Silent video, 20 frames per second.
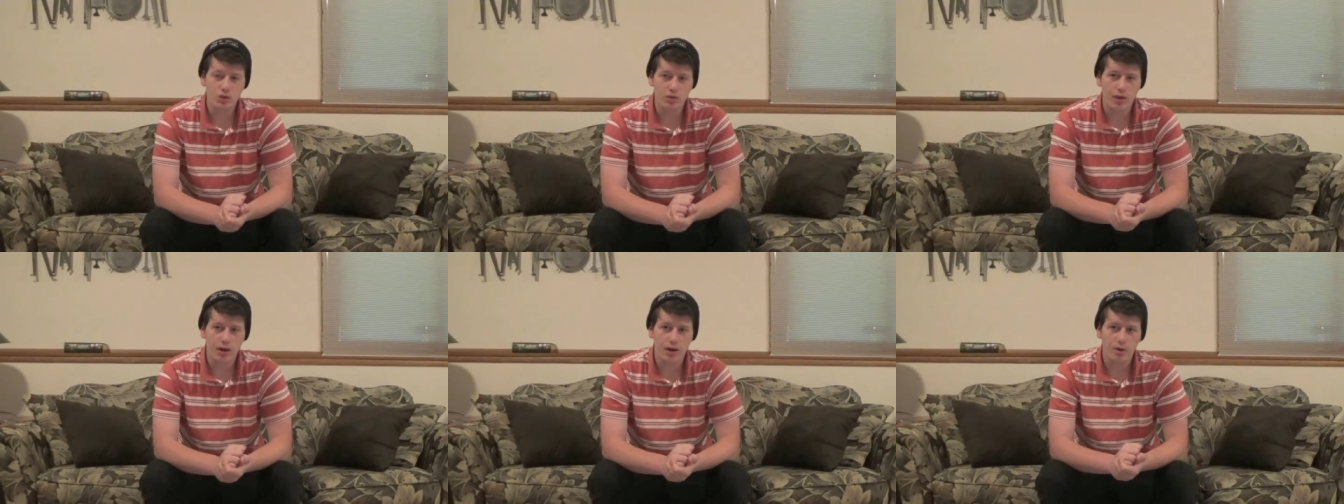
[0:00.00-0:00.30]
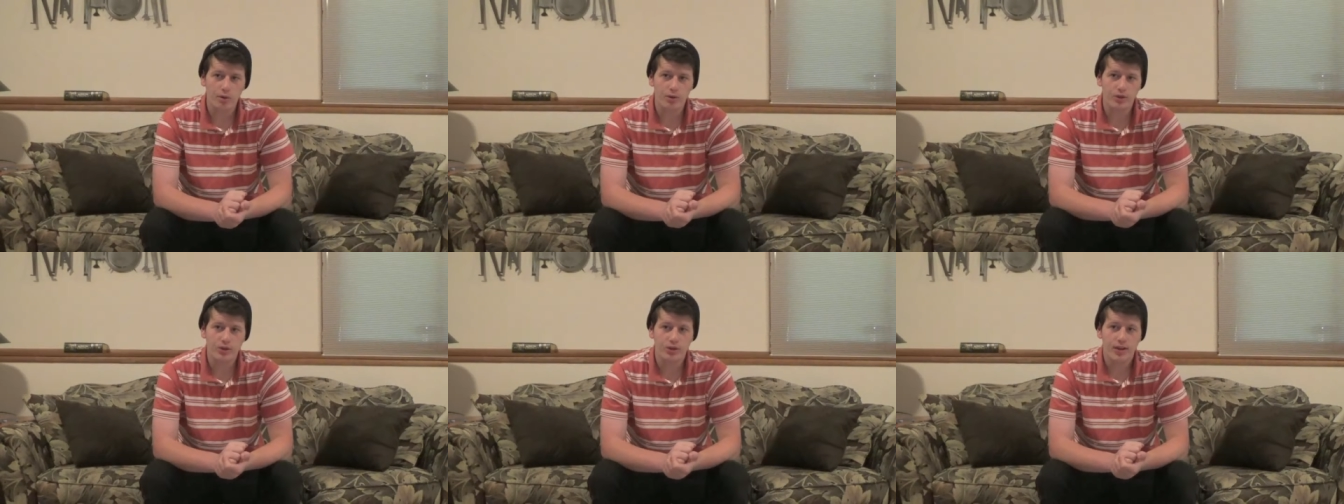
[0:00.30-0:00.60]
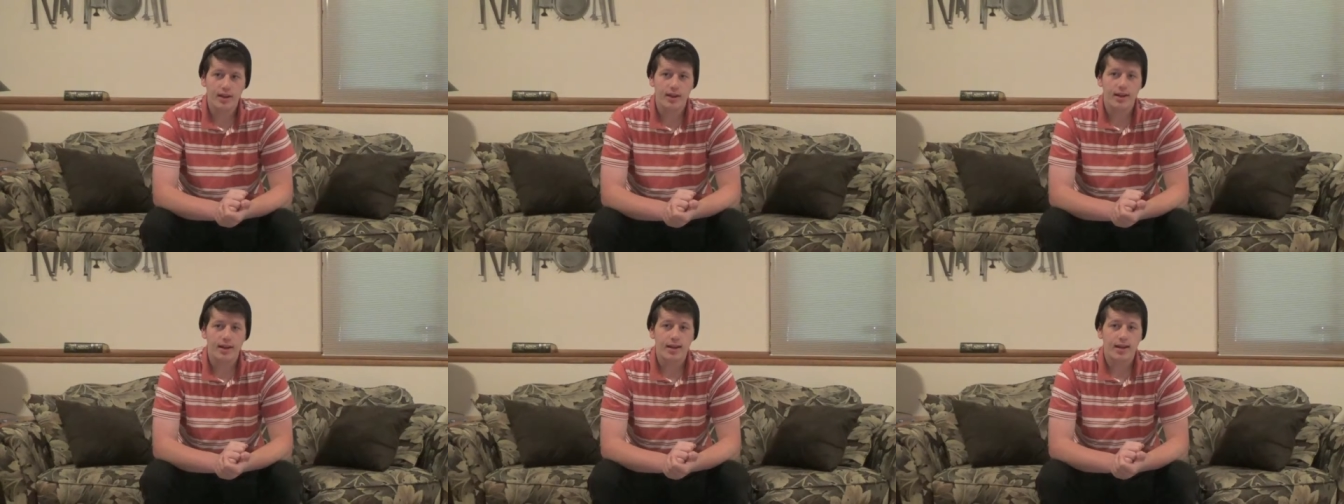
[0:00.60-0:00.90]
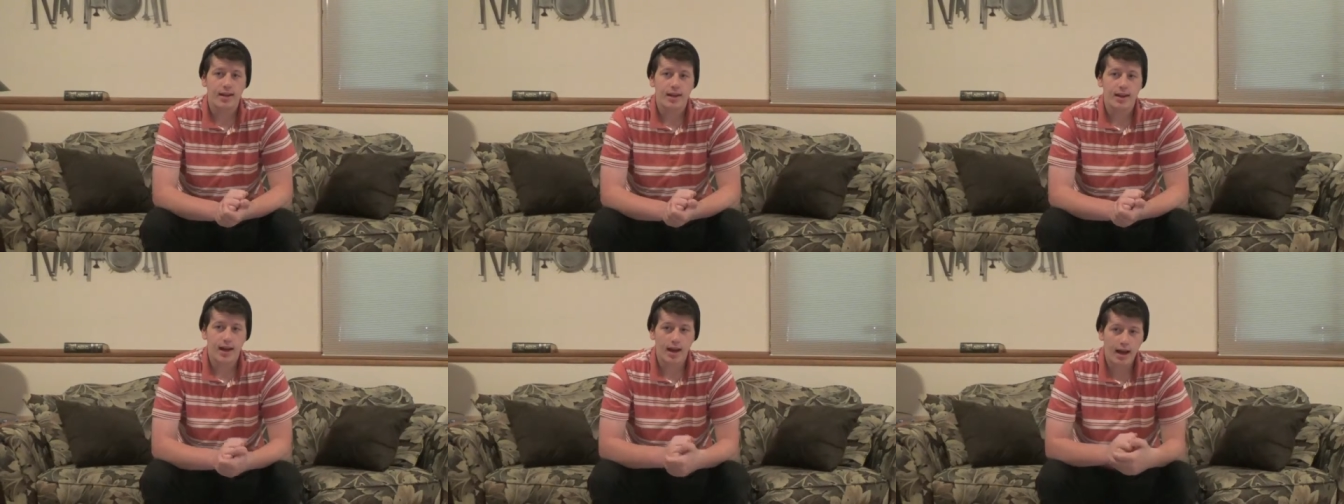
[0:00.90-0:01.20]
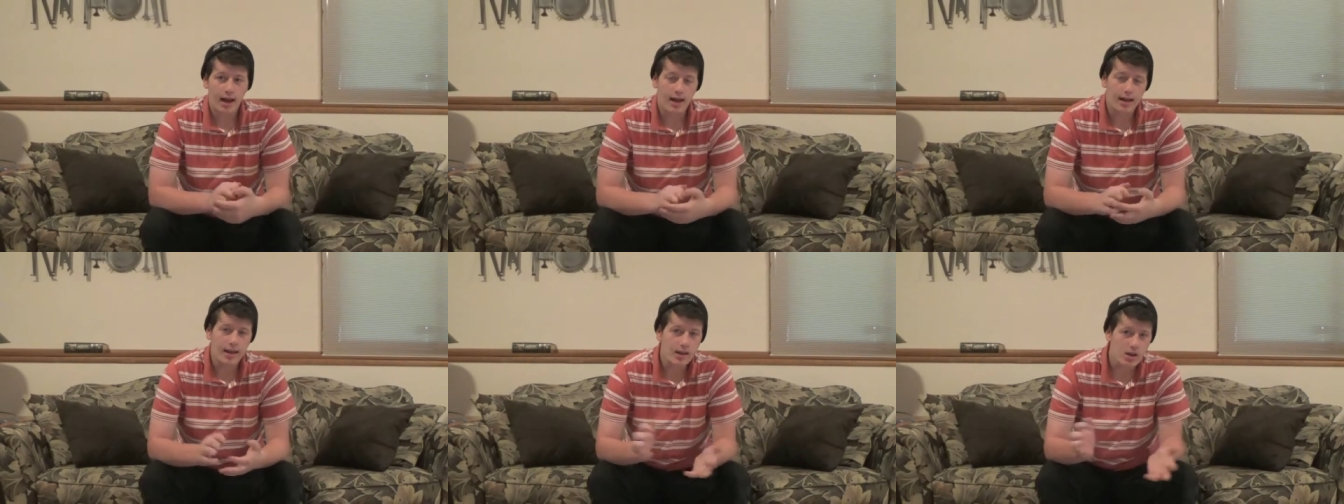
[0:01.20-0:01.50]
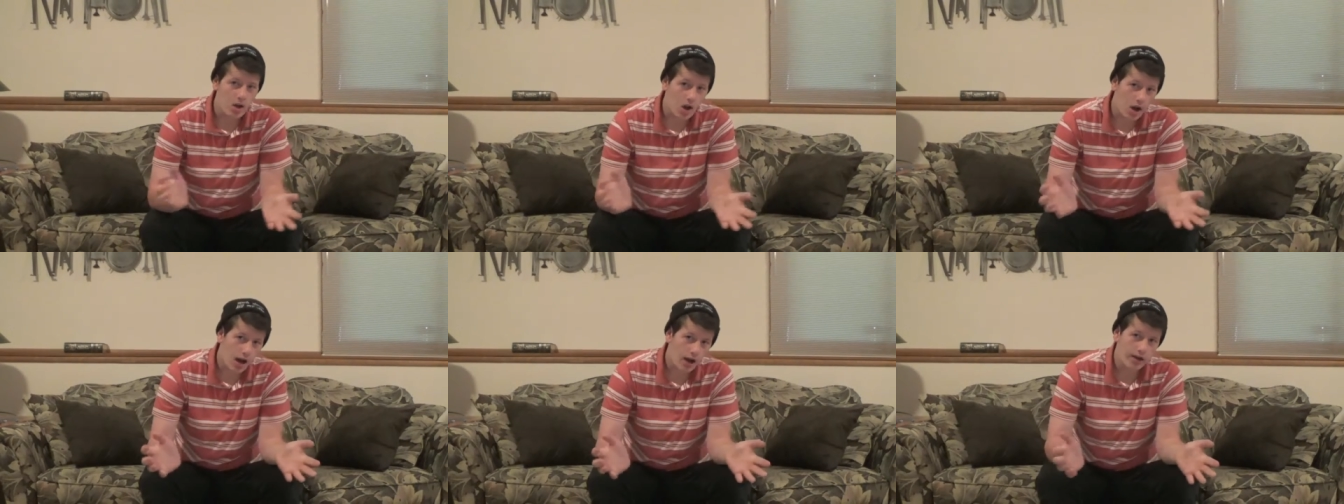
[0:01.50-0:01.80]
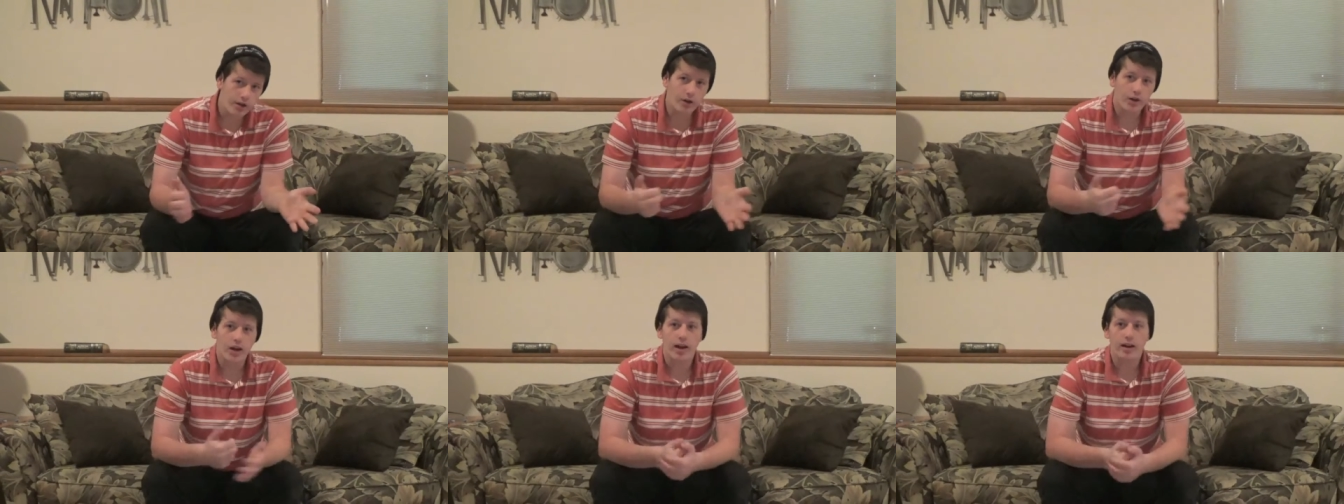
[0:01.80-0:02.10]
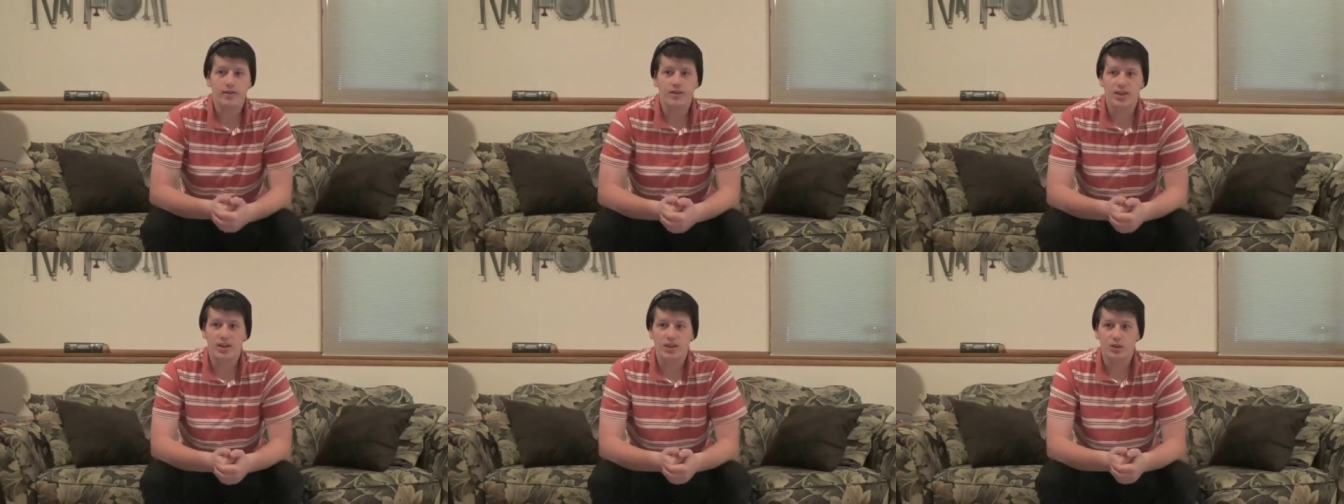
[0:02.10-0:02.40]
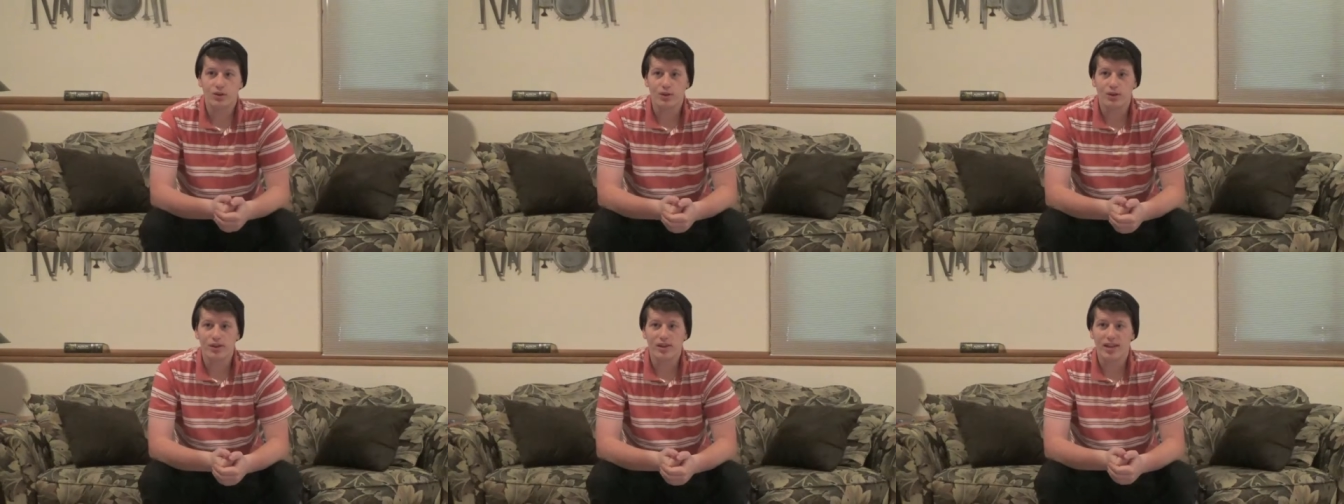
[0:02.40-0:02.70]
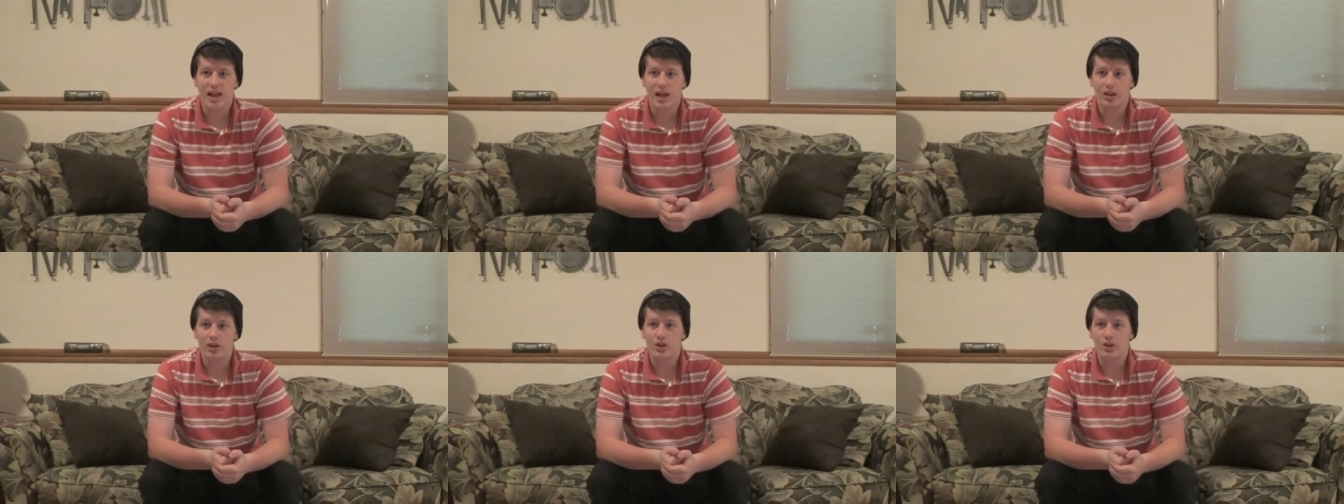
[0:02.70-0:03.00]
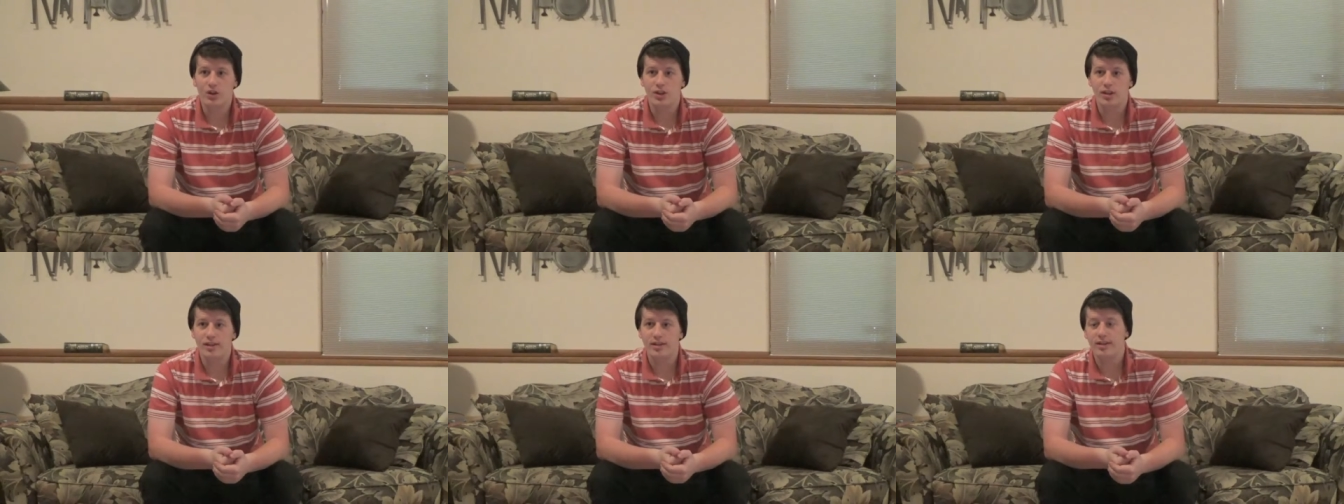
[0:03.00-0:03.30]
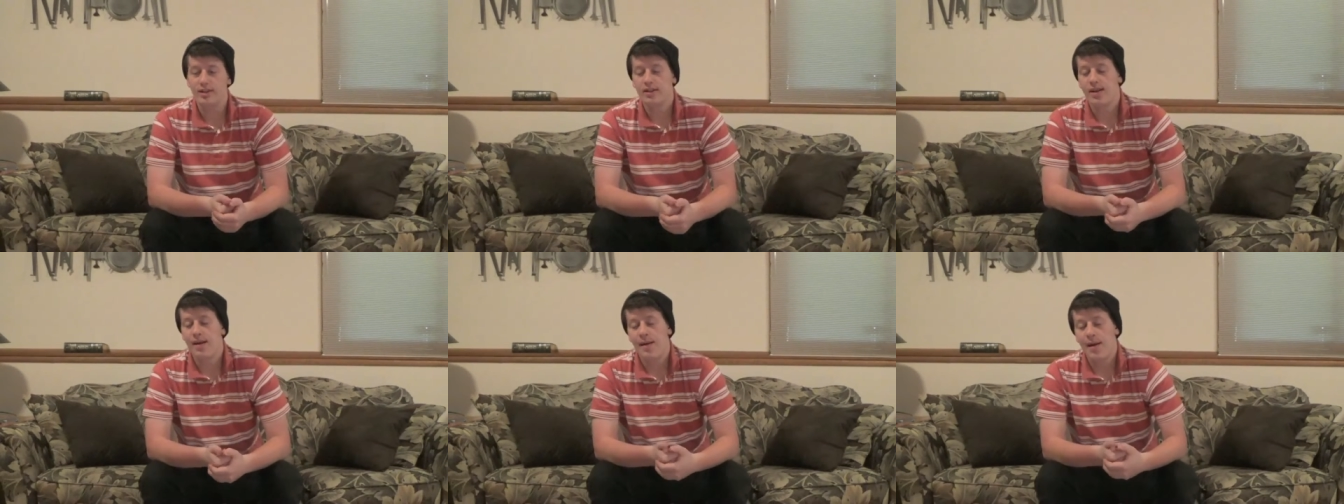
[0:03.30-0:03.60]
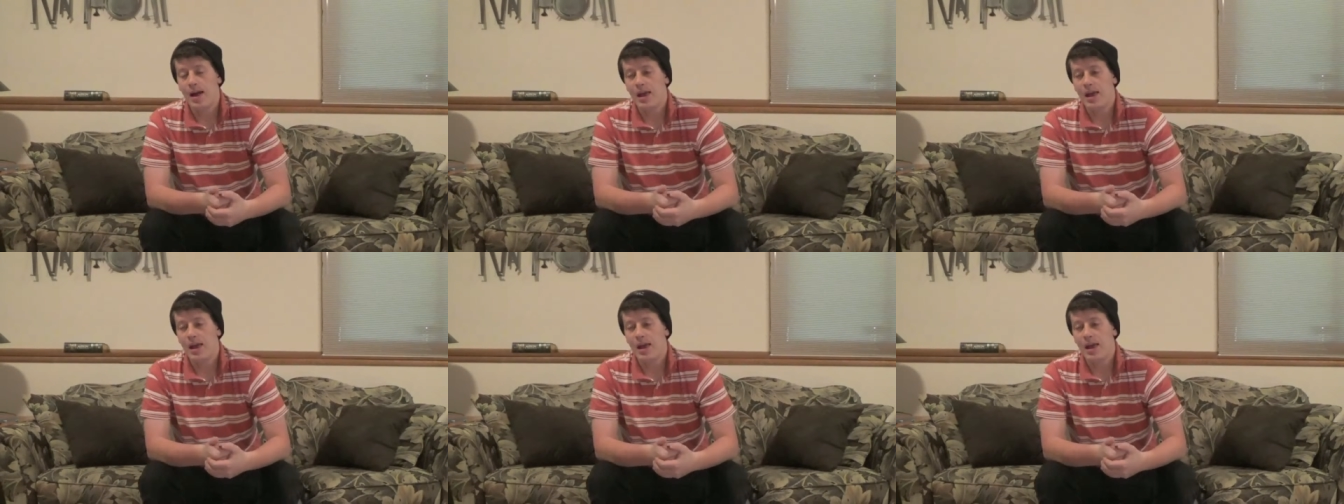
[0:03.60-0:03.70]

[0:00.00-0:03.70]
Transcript: duos in honor of Central Intelligence.